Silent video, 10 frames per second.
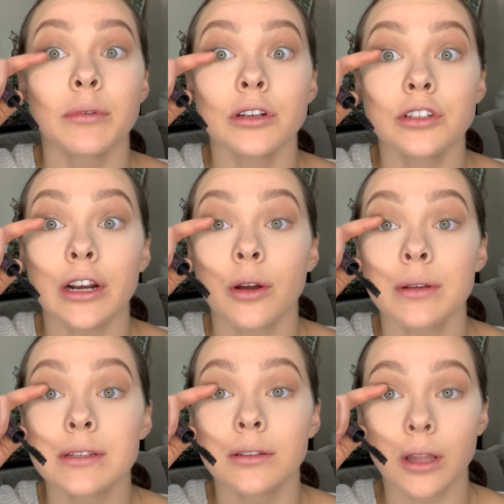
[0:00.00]
gonna try to go
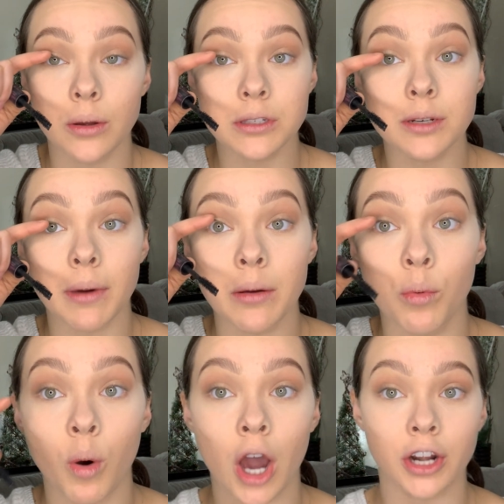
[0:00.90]
as close to my
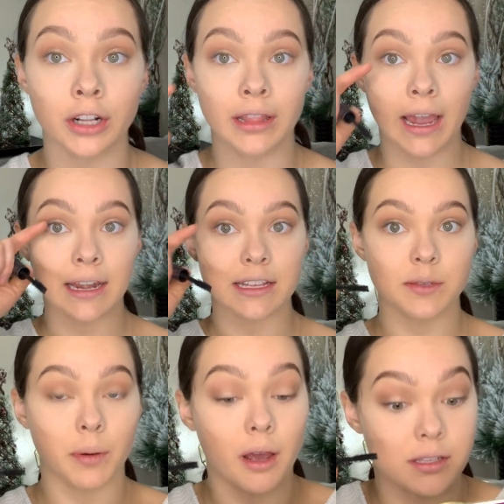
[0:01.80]
waterline as
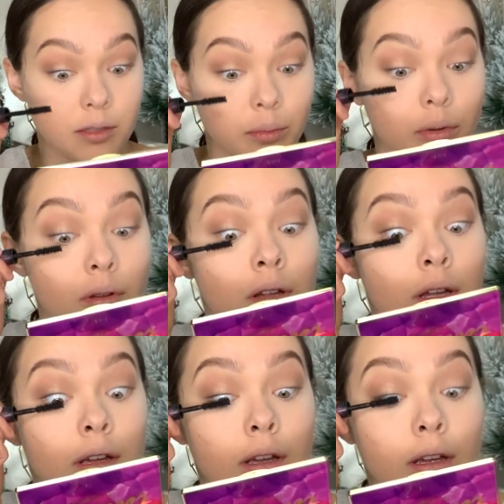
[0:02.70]
possible.
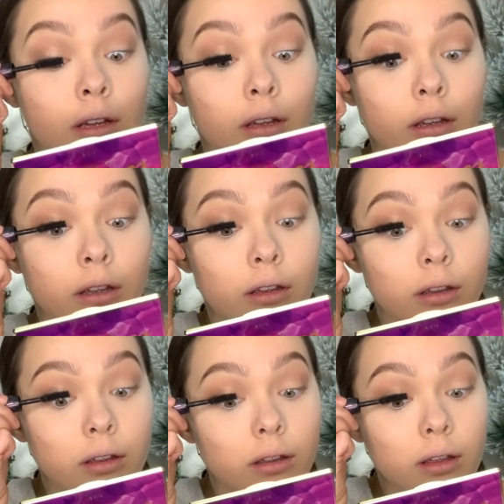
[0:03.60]

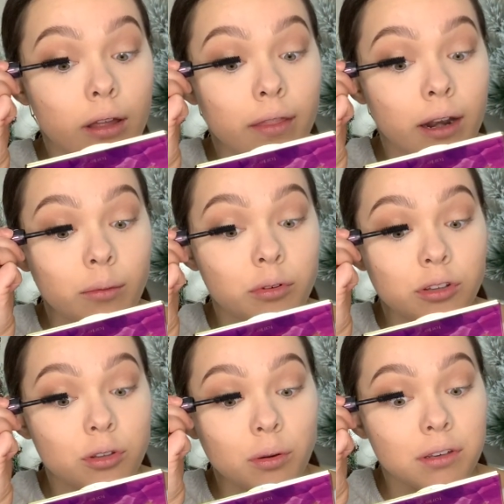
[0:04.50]
And then I'm
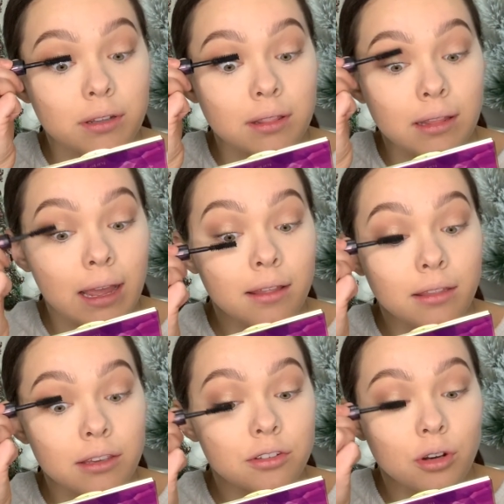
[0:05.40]
just going to
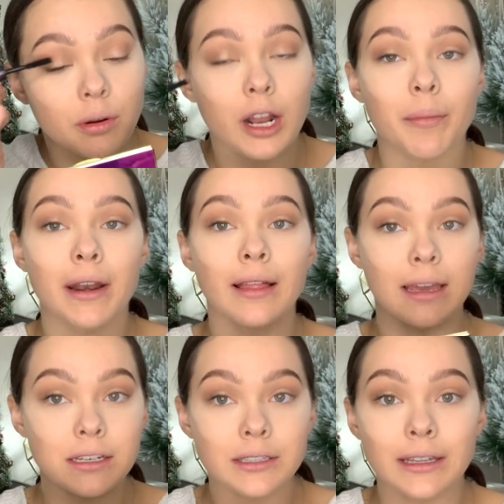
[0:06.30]
lightly stroke it up. And I
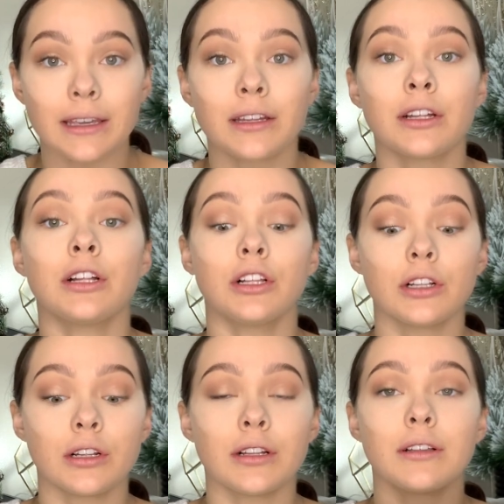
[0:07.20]
like to like
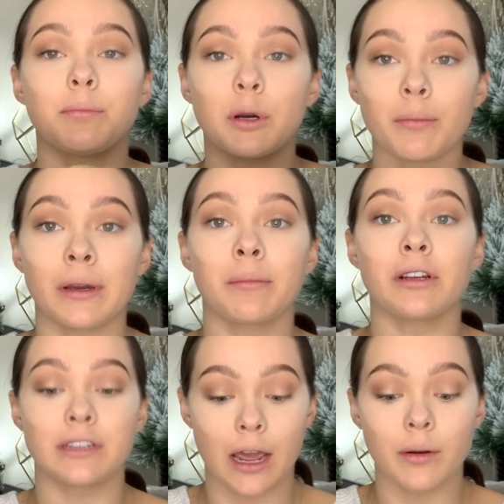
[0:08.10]
put my mirror
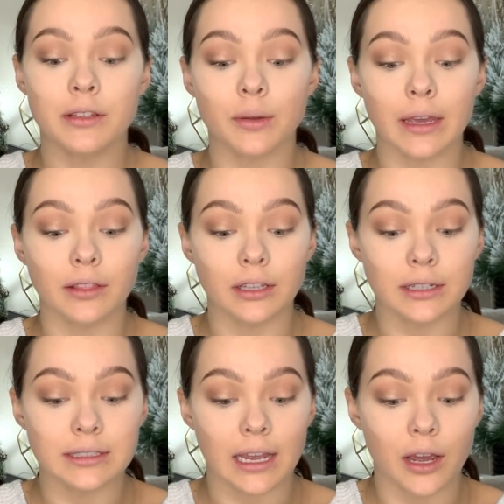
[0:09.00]
down so I
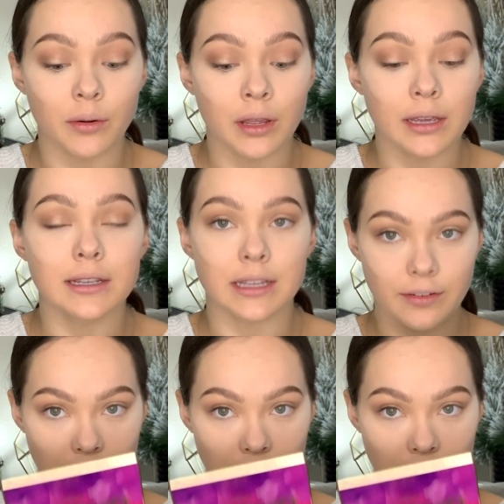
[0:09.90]
look down, because if